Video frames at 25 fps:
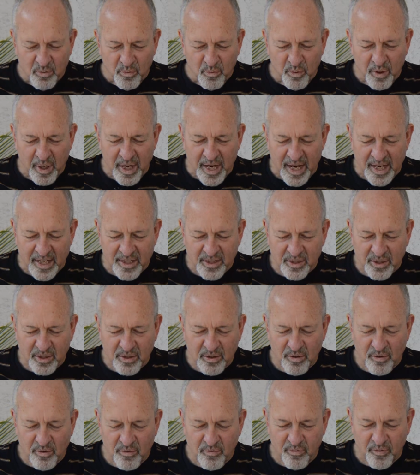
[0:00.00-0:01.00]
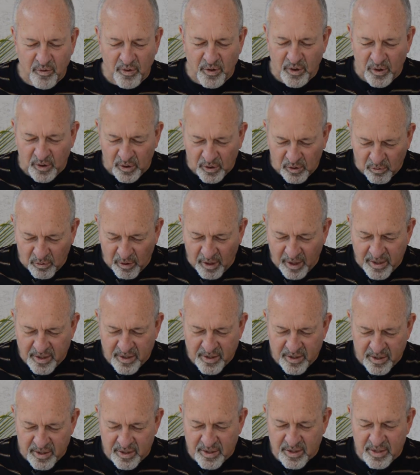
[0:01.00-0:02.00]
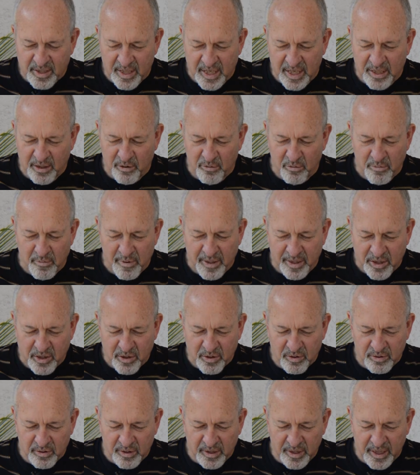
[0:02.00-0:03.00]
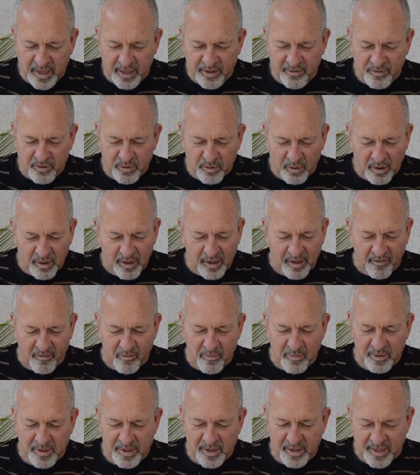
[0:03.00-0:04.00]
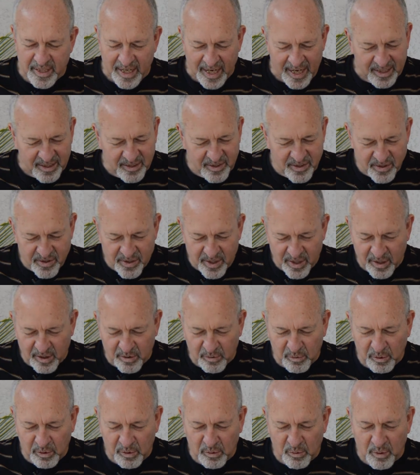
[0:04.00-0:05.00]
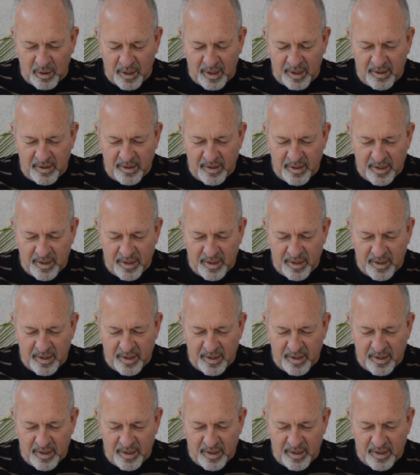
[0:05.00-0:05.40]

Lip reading: We ask you for your grace this day that we may truly give to our government the taxes that are required,